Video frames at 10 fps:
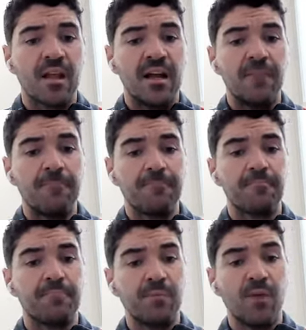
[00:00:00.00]

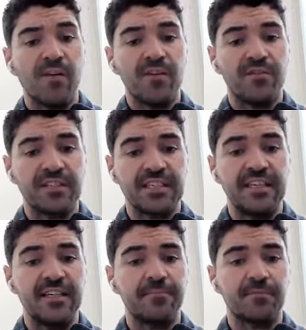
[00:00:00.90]
Um, be wary of
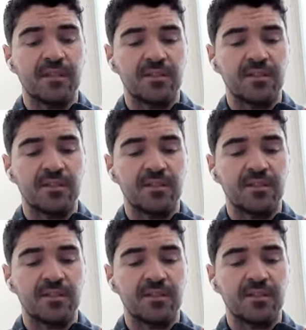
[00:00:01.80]
fatigue.